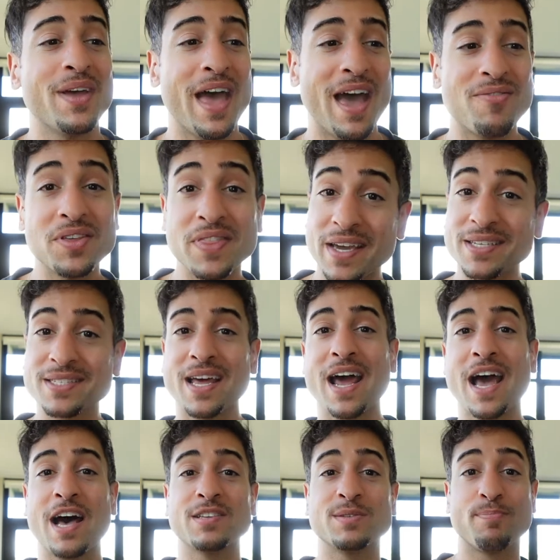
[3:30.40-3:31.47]
everything is going to
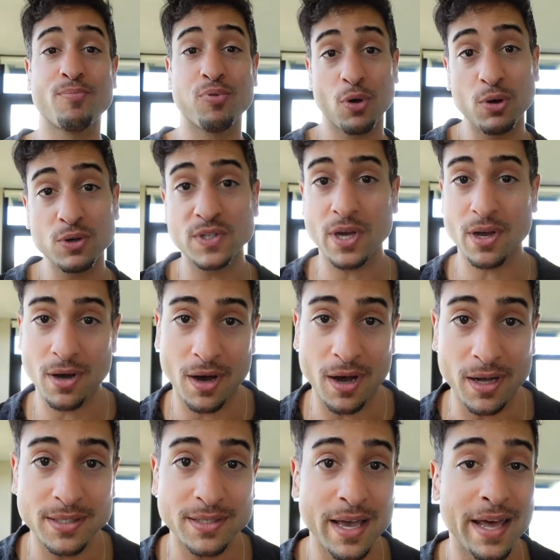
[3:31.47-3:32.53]
have pros and
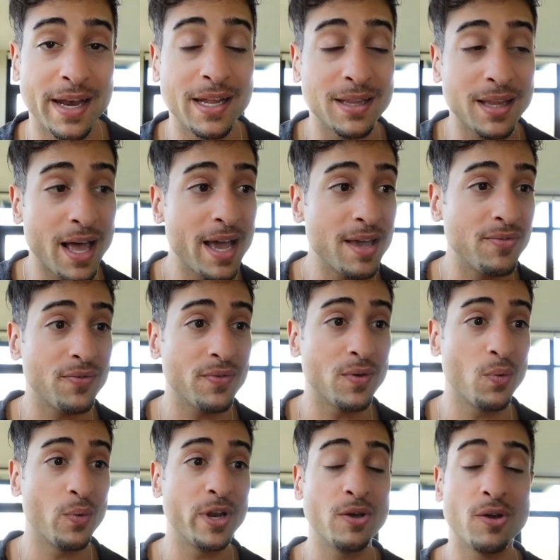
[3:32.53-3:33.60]
cons. And in life,
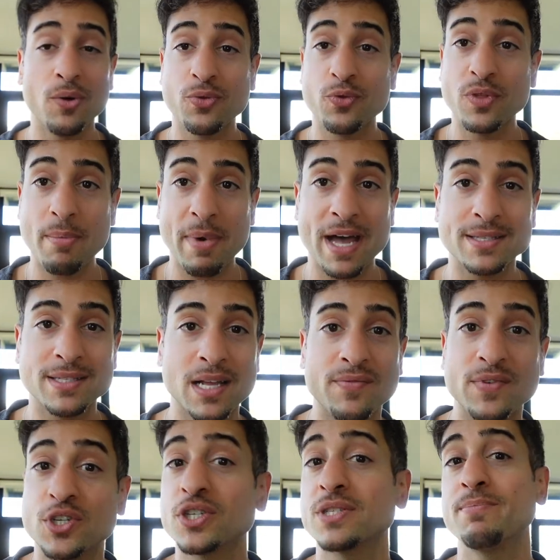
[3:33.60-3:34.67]
when you go through the bad stuff,
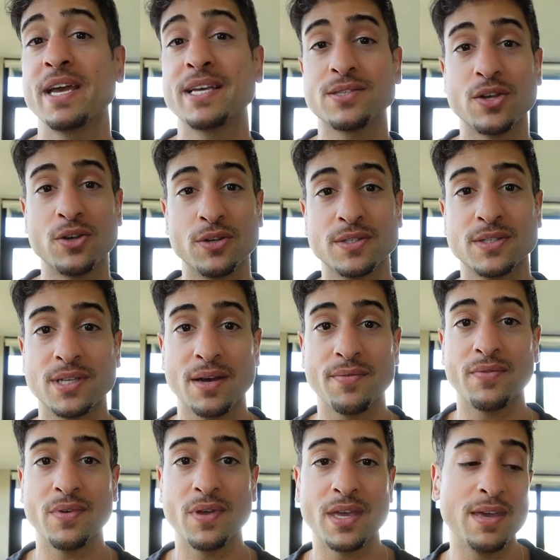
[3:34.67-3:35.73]
it just makes the good
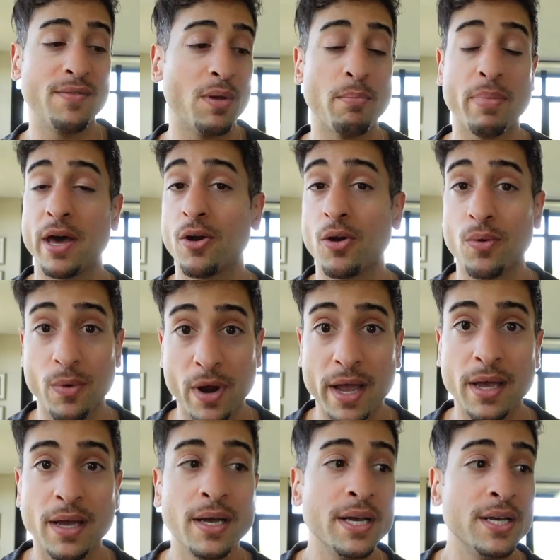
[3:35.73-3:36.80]
stuff even better, right?